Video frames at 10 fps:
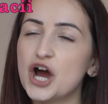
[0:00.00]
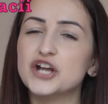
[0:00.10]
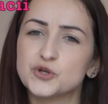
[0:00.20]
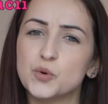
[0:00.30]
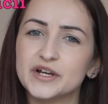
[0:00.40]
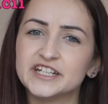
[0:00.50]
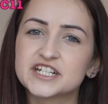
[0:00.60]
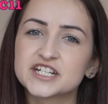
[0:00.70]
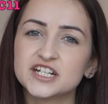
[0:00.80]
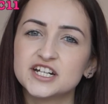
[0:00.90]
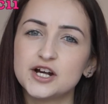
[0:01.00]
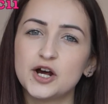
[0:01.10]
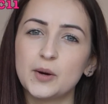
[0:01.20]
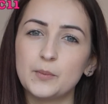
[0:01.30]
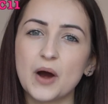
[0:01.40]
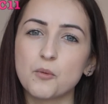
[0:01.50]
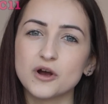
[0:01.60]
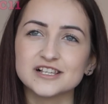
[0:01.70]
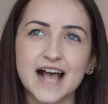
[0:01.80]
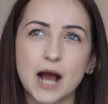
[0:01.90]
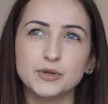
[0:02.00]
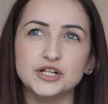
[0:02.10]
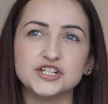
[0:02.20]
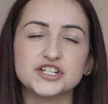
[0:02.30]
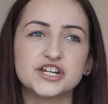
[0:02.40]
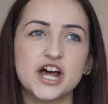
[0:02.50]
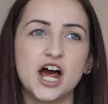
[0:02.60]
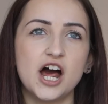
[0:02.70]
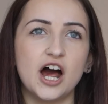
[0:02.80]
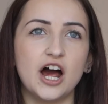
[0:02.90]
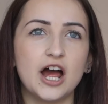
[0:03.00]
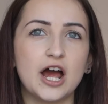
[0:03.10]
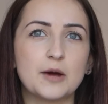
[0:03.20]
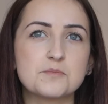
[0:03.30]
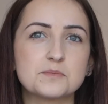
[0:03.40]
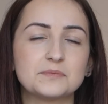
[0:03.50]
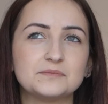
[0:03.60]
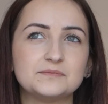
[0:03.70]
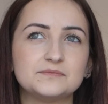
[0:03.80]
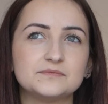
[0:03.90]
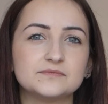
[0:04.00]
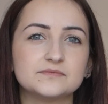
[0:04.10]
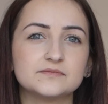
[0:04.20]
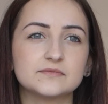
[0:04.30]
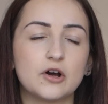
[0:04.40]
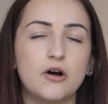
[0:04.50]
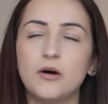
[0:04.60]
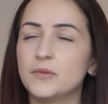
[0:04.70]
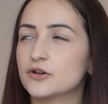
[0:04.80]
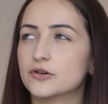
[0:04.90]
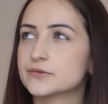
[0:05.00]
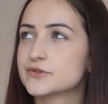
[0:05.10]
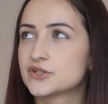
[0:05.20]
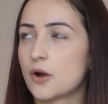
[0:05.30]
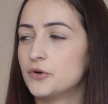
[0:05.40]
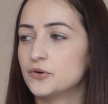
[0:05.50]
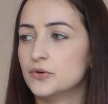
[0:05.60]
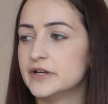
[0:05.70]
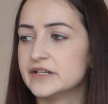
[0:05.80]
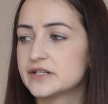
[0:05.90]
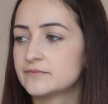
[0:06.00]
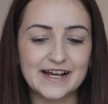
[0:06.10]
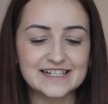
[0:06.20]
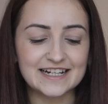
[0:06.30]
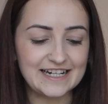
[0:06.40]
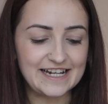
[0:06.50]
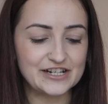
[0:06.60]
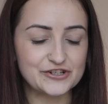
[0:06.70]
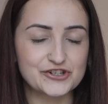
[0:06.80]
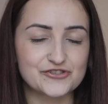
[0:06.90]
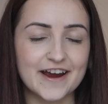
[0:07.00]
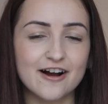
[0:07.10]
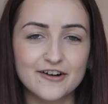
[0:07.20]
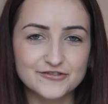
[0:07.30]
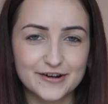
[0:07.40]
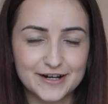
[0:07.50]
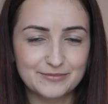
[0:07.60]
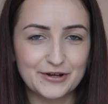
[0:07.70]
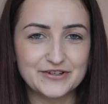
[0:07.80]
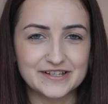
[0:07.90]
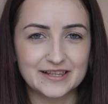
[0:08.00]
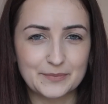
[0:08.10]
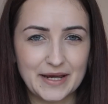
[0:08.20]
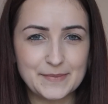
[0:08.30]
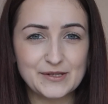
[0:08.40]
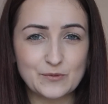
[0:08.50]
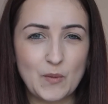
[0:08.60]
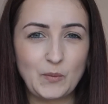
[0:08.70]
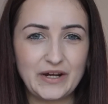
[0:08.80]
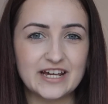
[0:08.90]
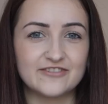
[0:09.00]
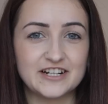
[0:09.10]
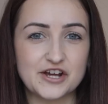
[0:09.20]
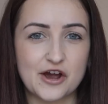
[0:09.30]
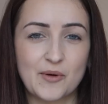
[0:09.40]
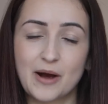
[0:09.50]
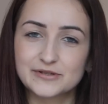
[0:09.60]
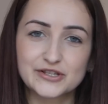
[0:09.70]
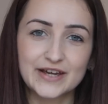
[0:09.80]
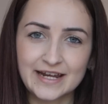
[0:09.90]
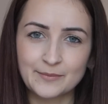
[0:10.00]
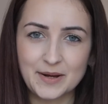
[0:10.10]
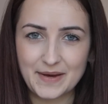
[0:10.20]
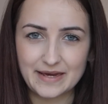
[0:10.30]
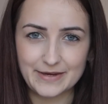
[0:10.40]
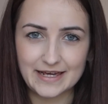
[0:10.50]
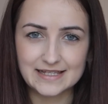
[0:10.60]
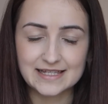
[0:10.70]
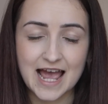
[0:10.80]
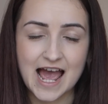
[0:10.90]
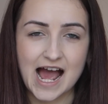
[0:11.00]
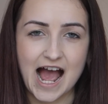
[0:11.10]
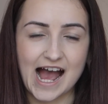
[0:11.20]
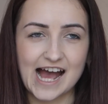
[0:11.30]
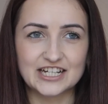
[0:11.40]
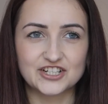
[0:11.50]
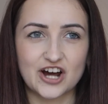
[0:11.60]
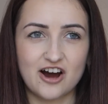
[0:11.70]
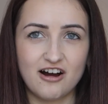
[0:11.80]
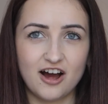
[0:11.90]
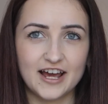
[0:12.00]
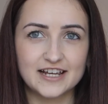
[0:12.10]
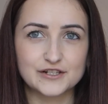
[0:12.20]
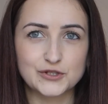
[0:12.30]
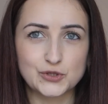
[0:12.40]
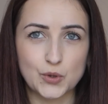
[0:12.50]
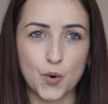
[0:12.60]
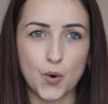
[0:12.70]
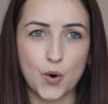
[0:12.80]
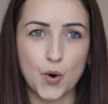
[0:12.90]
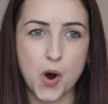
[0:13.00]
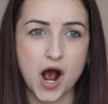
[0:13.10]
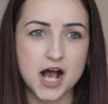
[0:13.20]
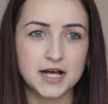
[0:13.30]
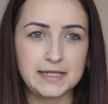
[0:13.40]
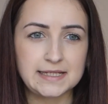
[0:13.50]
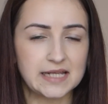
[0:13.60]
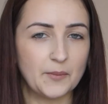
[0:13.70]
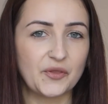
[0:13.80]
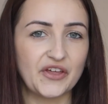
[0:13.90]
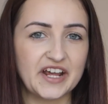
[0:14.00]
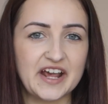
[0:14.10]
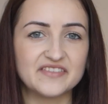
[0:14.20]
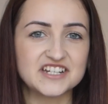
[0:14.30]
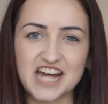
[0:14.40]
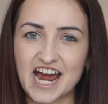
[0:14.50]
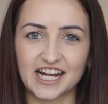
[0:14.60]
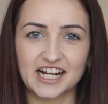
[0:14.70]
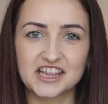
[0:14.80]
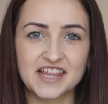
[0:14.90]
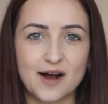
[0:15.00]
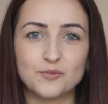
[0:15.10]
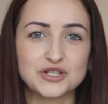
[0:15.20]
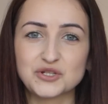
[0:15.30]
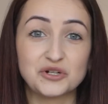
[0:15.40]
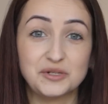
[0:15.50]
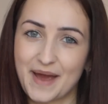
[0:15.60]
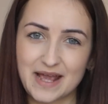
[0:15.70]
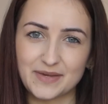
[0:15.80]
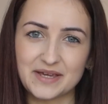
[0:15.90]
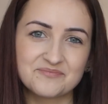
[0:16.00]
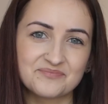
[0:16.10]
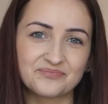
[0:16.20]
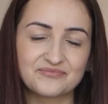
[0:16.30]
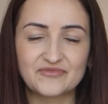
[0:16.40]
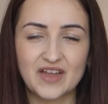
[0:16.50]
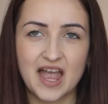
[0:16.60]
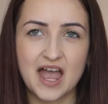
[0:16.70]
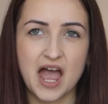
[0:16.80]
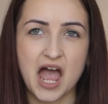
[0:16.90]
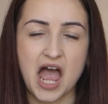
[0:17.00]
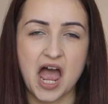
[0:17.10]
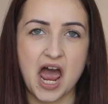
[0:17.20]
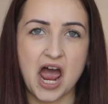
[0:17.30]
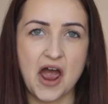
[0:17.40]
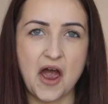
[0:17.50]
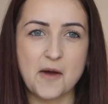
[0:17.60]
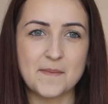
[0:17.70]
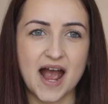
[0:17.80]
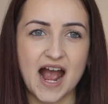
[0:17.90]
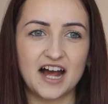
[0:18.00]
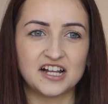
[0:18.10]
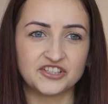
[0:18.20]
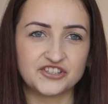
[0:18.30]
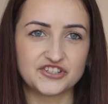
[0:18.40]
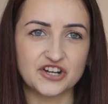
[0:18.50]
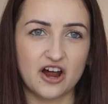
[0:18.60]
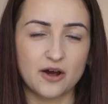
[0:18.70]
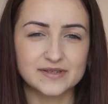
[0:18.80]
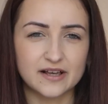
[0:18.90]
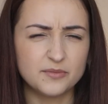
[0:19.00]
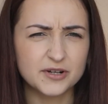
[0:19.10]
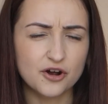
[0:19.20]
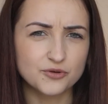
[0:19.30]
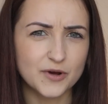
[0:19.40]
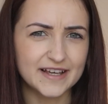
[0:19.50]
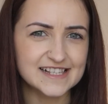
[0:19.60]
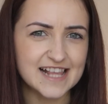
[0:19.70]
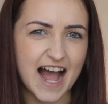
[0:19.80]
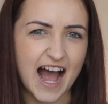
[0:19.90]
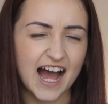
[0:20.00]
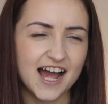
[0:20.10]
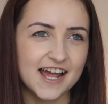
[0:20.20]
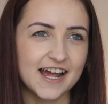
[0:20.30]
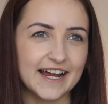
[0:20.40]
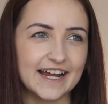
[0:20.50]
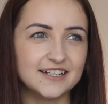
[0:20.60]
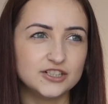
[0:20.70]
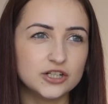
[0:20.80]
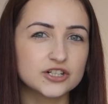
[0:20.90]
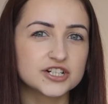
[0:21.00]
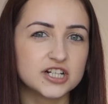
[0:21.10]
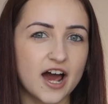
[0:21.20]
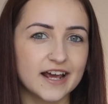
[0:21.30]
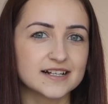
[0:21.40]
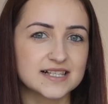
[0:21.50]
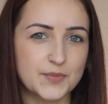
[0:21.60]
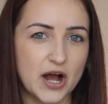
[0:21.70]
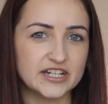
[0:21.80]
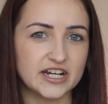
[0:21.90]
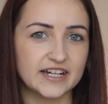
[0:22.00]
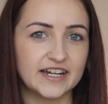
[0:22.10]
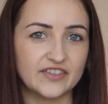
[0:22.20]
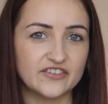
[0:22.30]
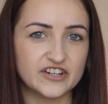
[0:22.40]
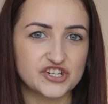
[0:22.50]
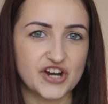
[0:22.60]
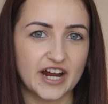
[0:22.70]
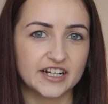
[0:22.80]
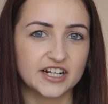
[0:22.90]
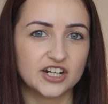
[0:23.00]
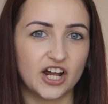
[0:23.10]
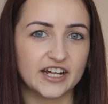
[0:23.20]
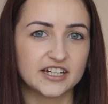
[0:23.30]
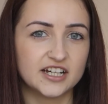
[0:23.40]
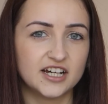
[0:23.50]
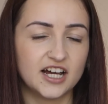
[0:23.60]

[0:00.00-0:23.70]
annoyed by what has happened. Oh my god, I was so annoyed. Basically, straight after I uploaded the baby's 1 week video, I was looking at my babies and I saw something in the tank that was not a baby. And I was like, oh my god, what is that? It looked like a spider in the fish tank, like